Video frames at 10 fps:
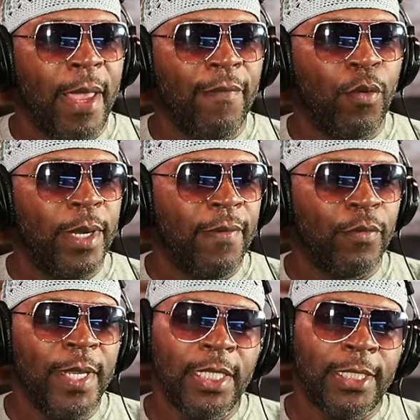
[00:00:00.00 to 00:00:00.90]
For whatever
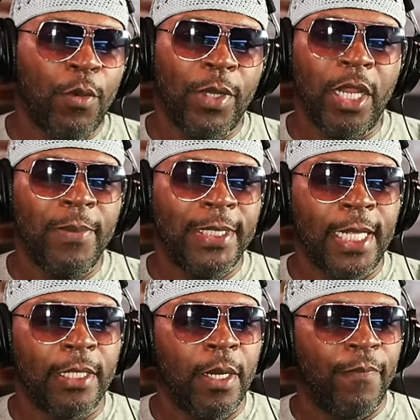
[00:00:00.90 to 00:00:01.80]
reason, they won't let me
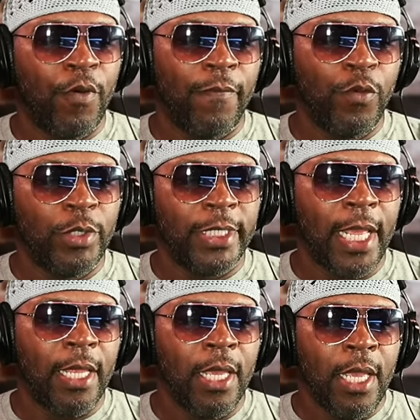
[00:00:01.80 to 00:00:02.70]
set it up for a future date.